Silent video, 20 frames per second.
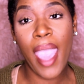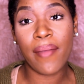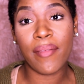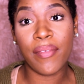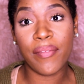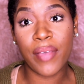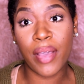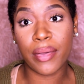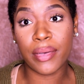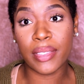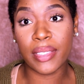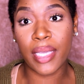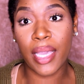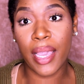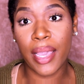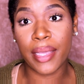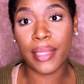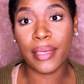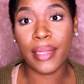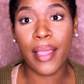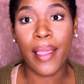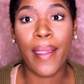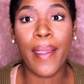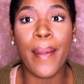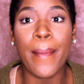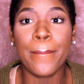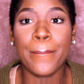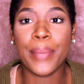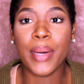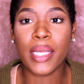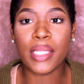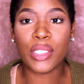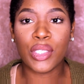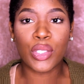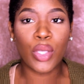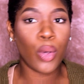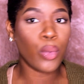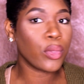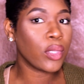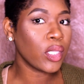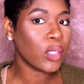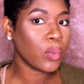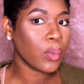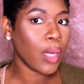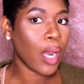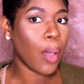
I haven't found it yet. But so